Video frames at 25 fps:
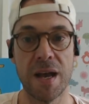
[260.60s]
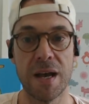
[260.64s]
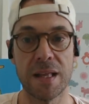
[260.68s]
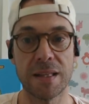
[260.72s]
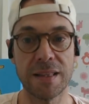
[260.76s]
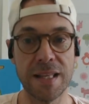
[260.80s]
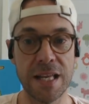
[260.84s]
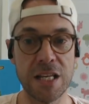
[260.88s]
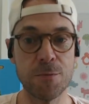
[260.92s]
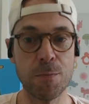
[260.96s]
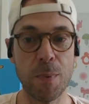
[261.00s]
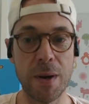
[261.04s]

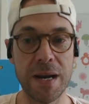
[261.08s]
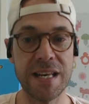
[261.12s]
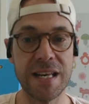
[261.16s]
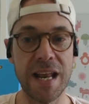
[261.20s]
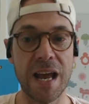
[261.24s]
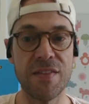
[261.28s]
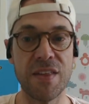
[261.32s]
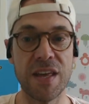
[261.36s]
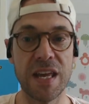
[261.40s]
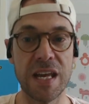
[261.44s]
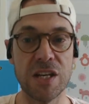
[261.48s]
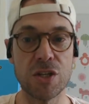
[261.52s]
Let's break down
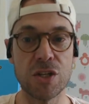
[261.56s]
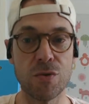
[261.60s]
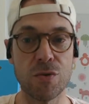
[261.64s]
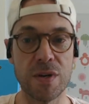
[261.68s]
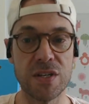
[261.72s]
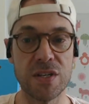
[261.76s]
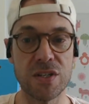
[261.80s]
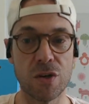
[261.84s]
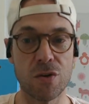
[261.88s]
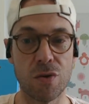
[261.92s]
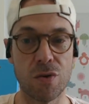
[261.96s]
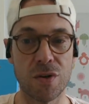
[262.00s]
the
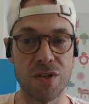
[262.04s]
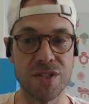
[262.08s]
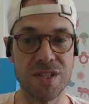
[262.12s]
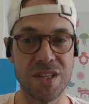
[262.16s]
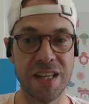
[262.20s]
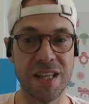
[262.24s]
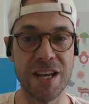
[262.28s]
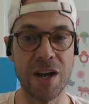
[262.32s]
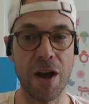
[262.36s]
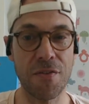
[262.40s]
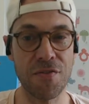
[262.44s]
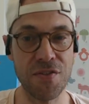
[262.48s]
injuries across the
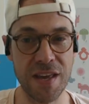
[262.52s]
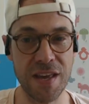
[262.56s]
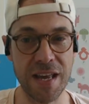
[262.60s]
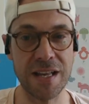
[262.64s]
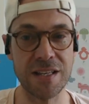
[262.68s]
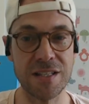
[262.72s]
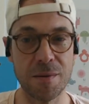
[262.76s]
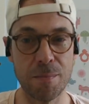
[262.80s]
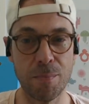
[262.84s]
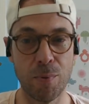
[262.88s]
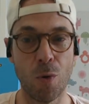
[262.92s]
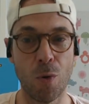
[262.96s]
league. I think it's
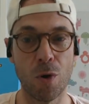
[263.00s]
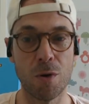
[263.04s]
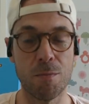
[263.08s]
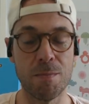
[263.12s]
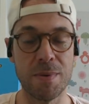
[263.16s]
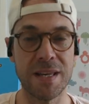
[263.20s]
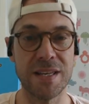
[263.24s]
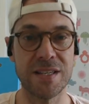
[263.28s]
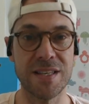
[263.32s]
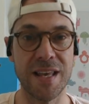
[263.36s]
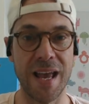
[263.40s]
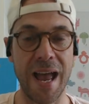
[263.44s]
important
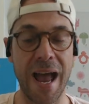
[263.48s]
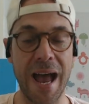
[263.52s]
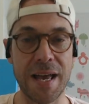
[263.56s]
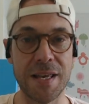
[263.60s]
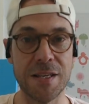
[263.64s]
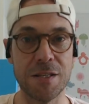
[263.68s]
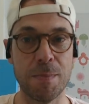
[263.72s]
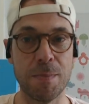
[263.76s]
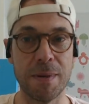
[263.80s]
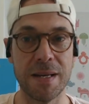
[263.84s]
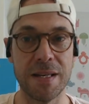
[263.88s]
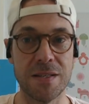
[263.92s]
because there
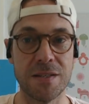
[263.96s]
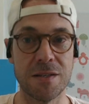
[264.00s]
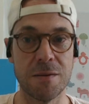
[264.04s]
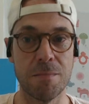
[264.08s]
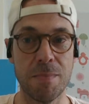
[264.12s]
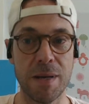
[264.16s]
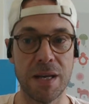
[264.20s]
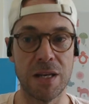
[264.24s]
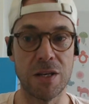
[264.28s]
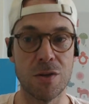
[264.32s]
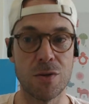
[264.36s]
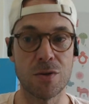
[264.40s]
has been some
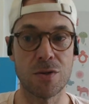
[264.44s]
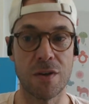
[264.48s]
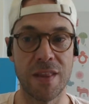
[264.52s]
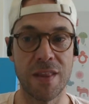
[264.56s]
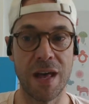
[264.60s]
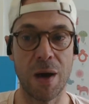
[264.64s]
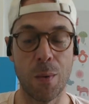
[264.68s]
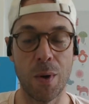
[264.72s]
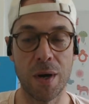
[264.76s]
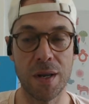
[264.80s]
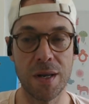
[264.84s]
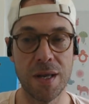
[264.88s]
big news on
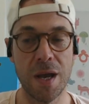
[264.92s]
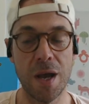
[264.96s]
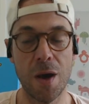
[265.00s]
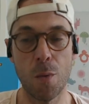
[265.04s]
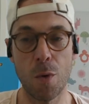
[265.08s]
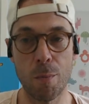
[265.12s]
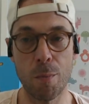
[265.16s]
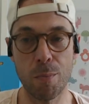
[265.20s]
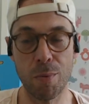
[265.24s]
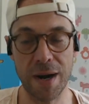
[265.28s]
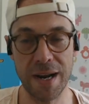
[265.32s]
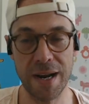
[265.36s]
that one.
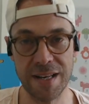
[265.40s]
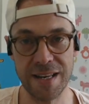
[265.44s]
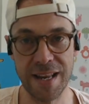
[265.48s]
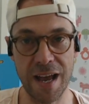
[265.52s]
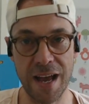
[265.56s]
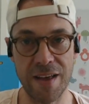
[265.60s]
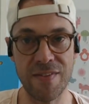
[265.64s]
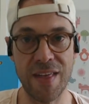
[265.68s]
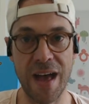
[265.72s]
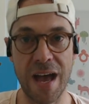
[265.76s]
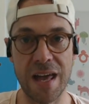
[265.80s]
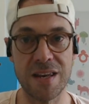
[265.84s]
We'll break down
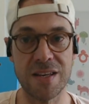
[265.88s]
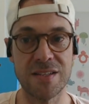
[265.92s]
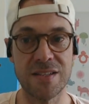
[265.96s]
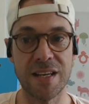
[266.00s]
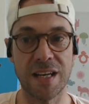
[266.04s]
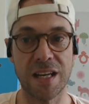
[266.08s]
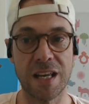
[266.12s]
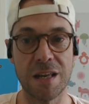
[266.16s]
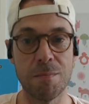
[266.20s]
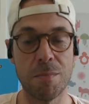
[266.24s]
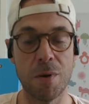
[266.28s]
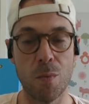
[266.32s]
that in a
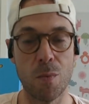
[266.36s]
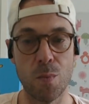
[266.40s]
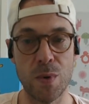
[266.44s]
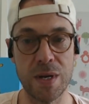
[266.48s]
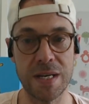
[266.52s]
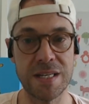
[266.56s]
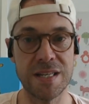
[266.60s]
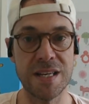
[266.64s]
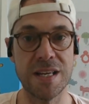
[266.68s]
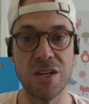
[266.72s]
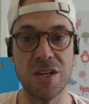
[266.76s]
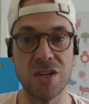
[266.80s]
second, but we
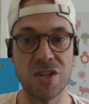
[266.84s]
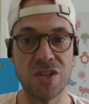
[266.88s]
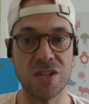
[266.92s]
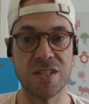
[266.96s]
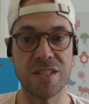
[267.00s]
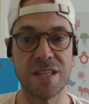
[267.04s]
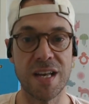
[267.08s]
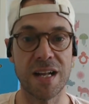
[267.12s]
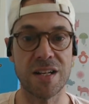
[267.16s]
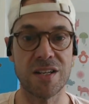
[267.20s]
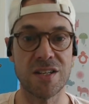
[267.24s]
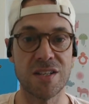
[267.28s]
did just
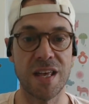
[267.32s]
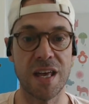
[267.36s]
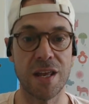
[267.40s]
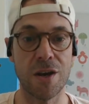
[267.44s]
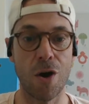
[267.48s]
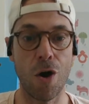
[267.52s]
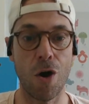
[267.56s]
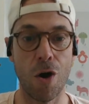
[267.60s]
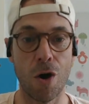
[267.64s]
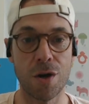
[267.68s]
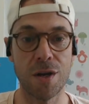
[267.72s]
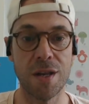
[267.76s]
touch then
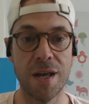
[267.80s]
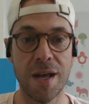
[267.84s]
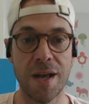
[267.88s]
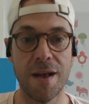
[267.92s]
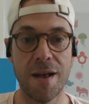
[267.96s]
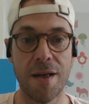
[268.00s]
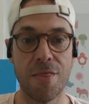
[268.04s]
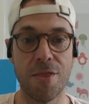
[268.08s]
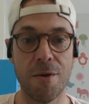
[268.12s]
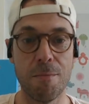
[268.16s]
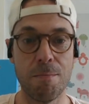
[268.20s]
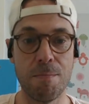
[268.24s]
on
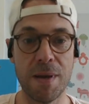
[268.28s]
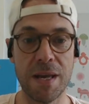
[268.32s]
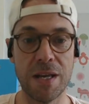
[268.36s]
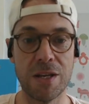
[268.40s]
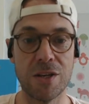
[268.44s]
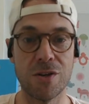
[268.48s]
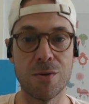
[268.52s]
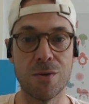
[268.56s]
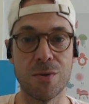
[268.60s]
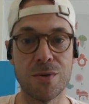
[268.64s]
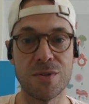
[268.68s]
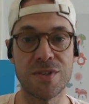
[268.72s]
the big
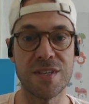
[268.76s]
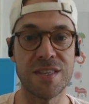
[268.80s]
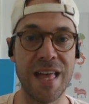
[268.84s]
news.